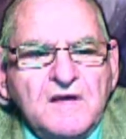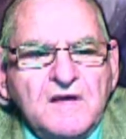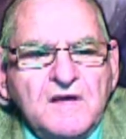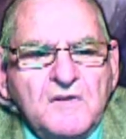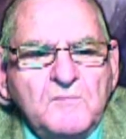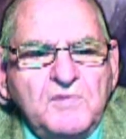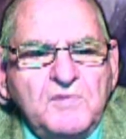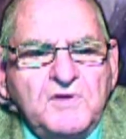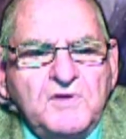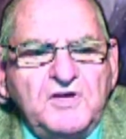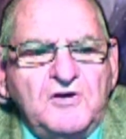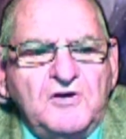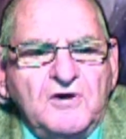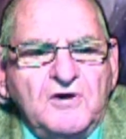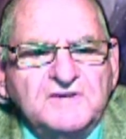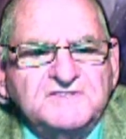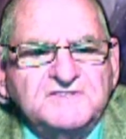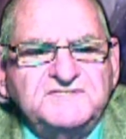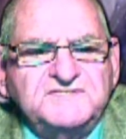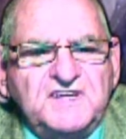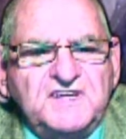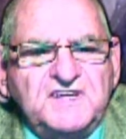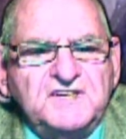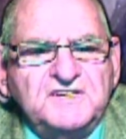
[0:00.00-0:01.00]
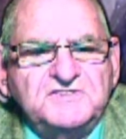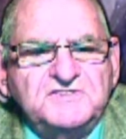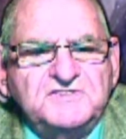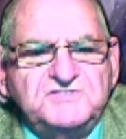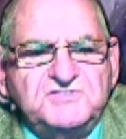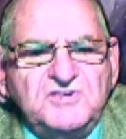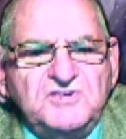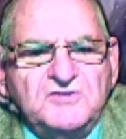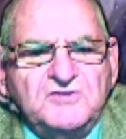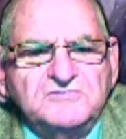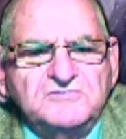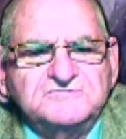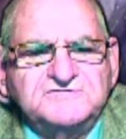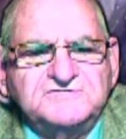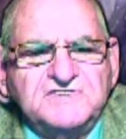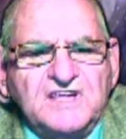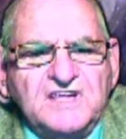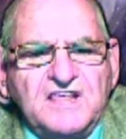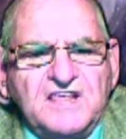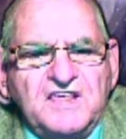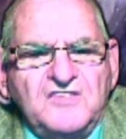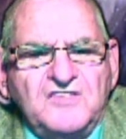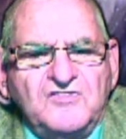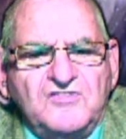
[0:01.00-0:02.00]
Because it is
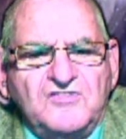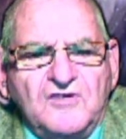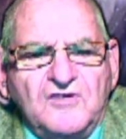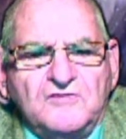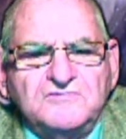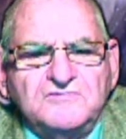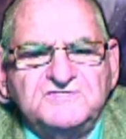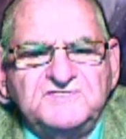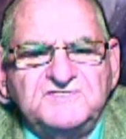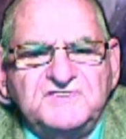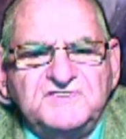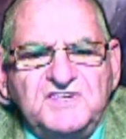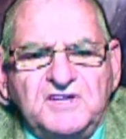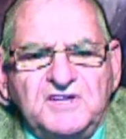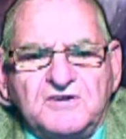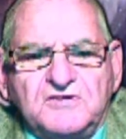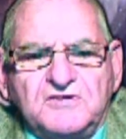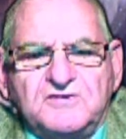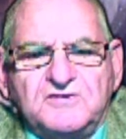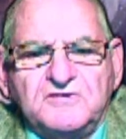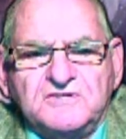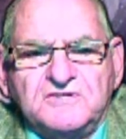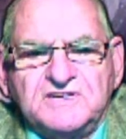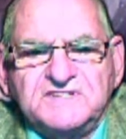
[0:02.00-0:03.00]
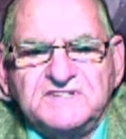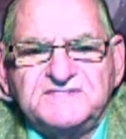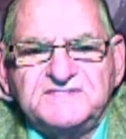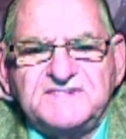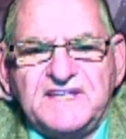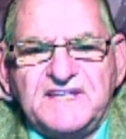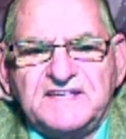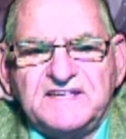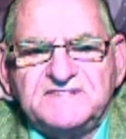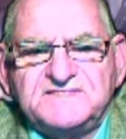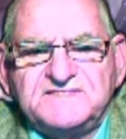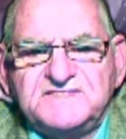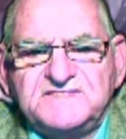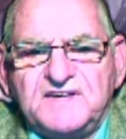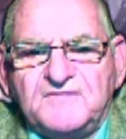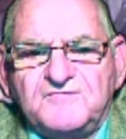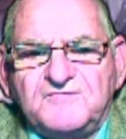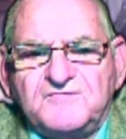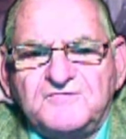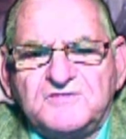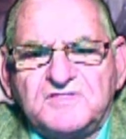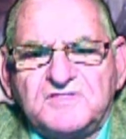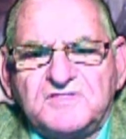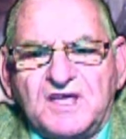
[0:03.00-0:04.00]
usually those near to us that
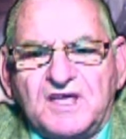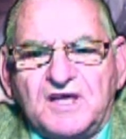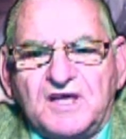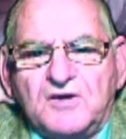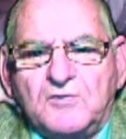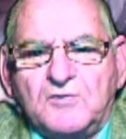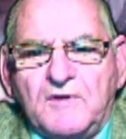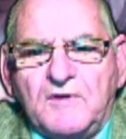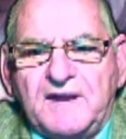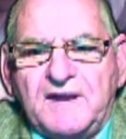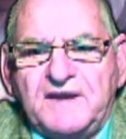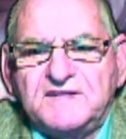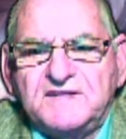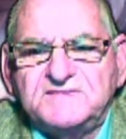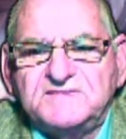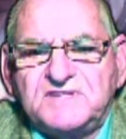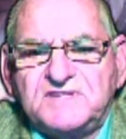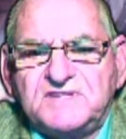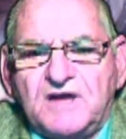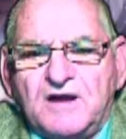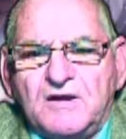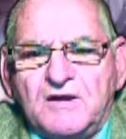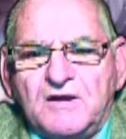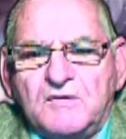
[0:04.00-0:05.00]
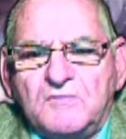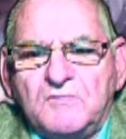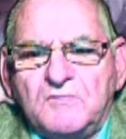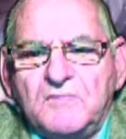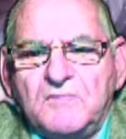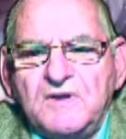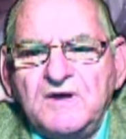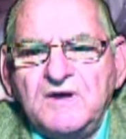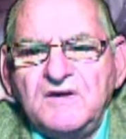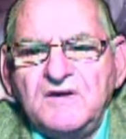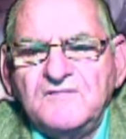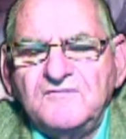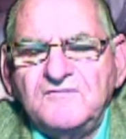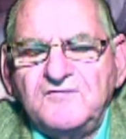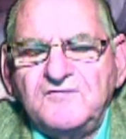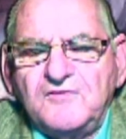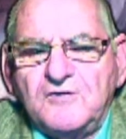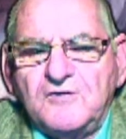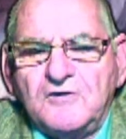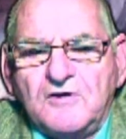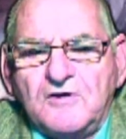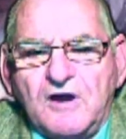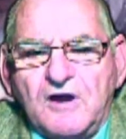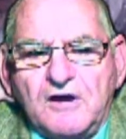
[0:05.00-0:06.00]
suffer the greatest harm
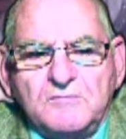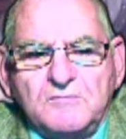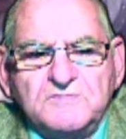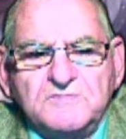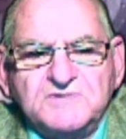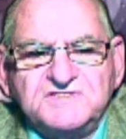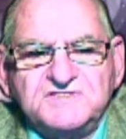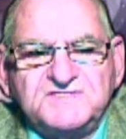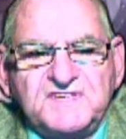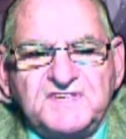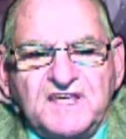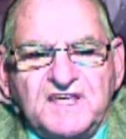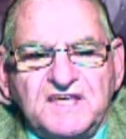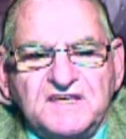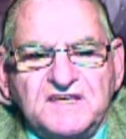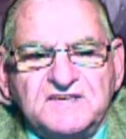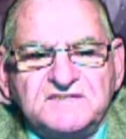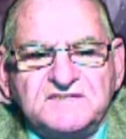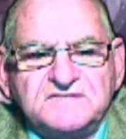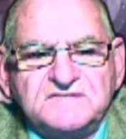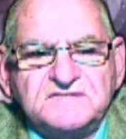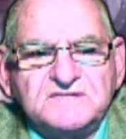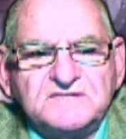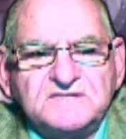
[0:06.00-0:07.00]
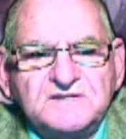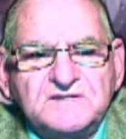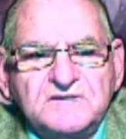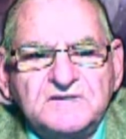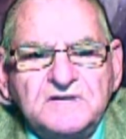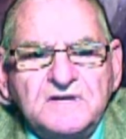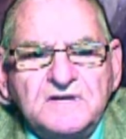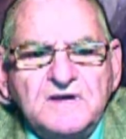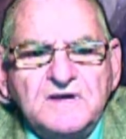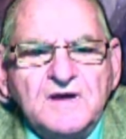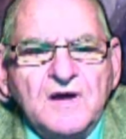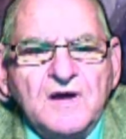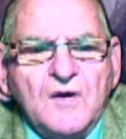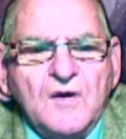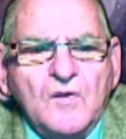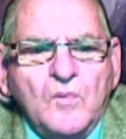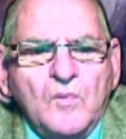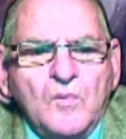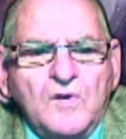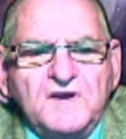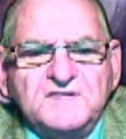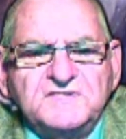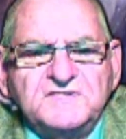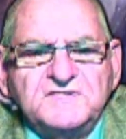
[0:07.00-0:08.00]
for our mistakes.
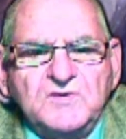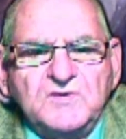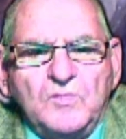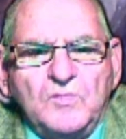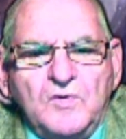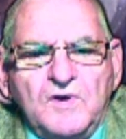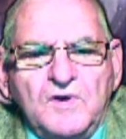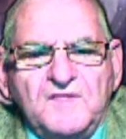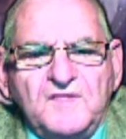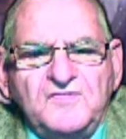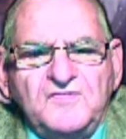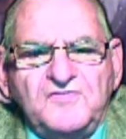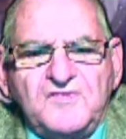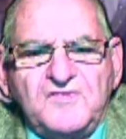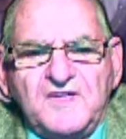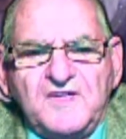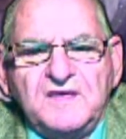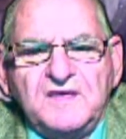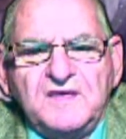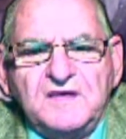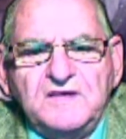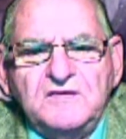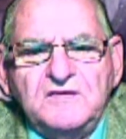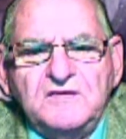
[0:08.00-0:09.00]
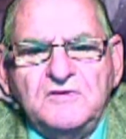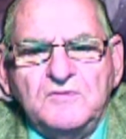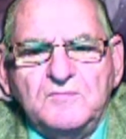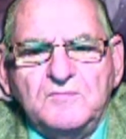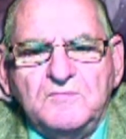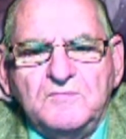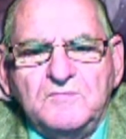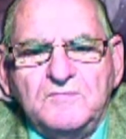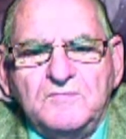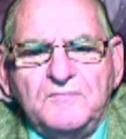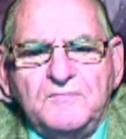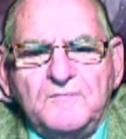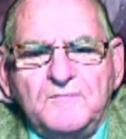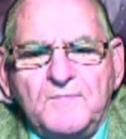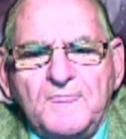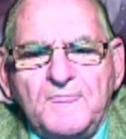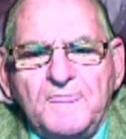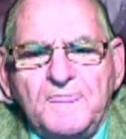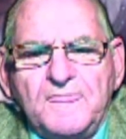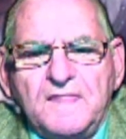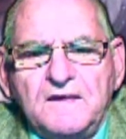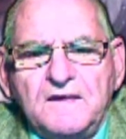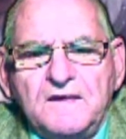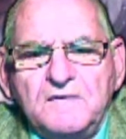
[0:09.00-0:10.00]
What is the one thing you
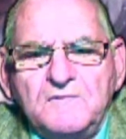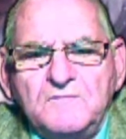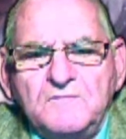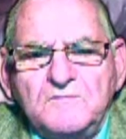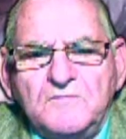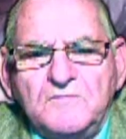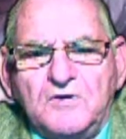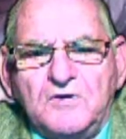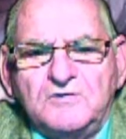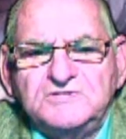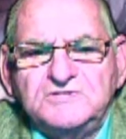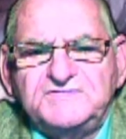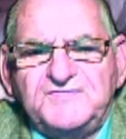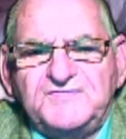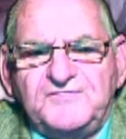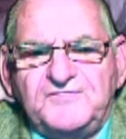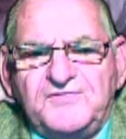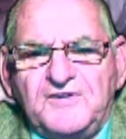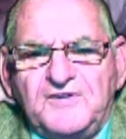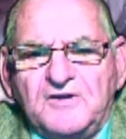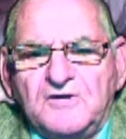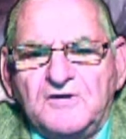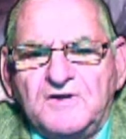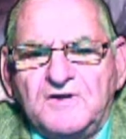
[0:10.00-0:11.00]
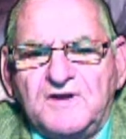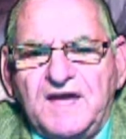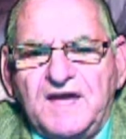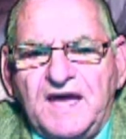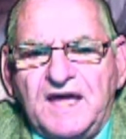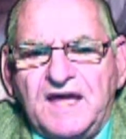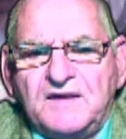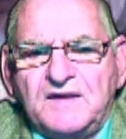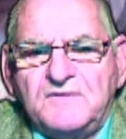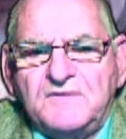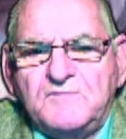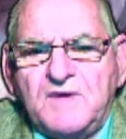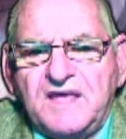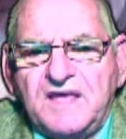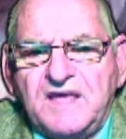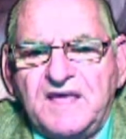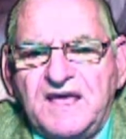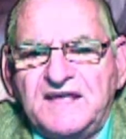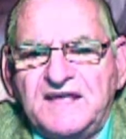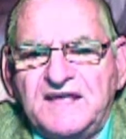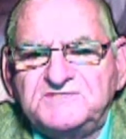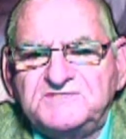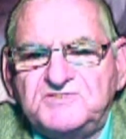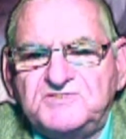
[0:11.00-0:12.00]
most fear God may
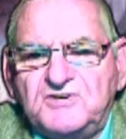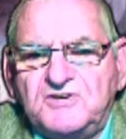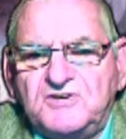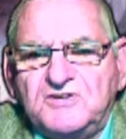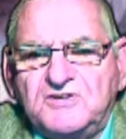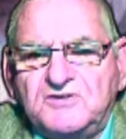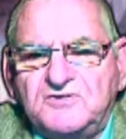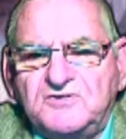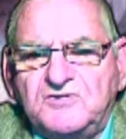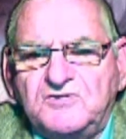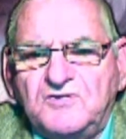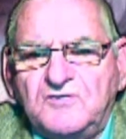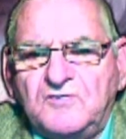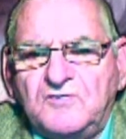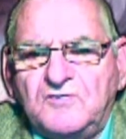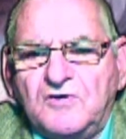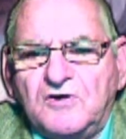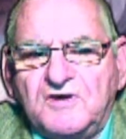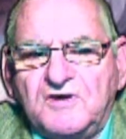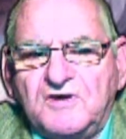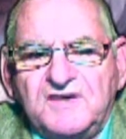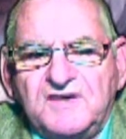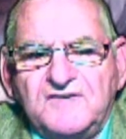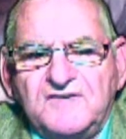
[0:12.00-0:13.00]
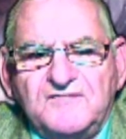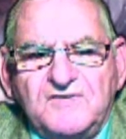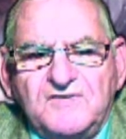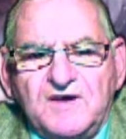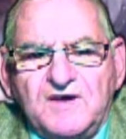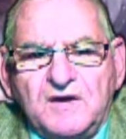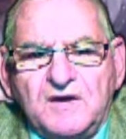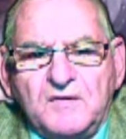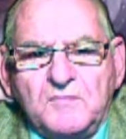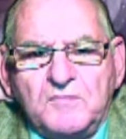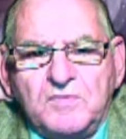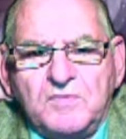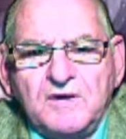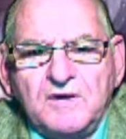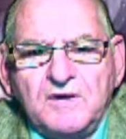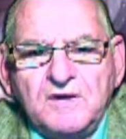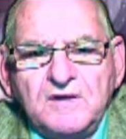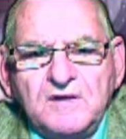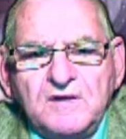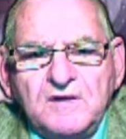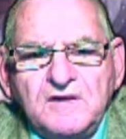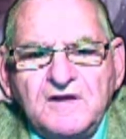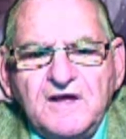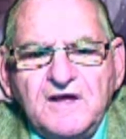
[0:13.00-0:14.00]
ask you to do or give up?
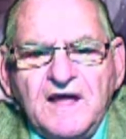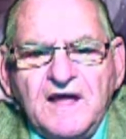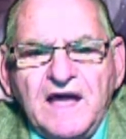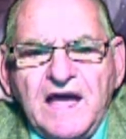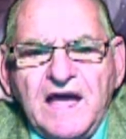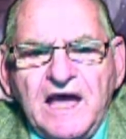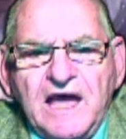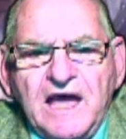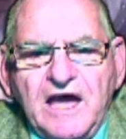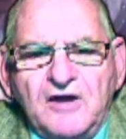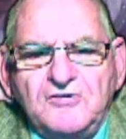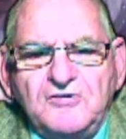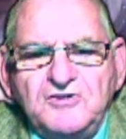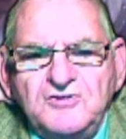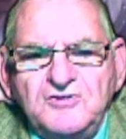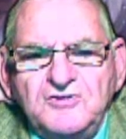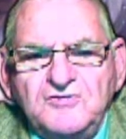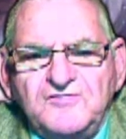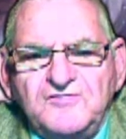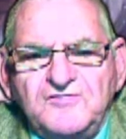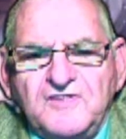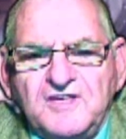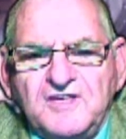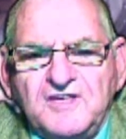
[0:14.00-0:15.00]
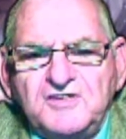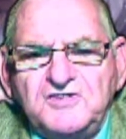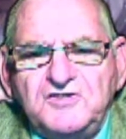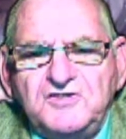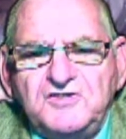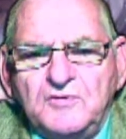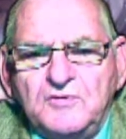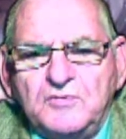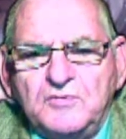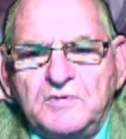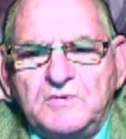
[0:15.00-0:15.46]
How do you think you would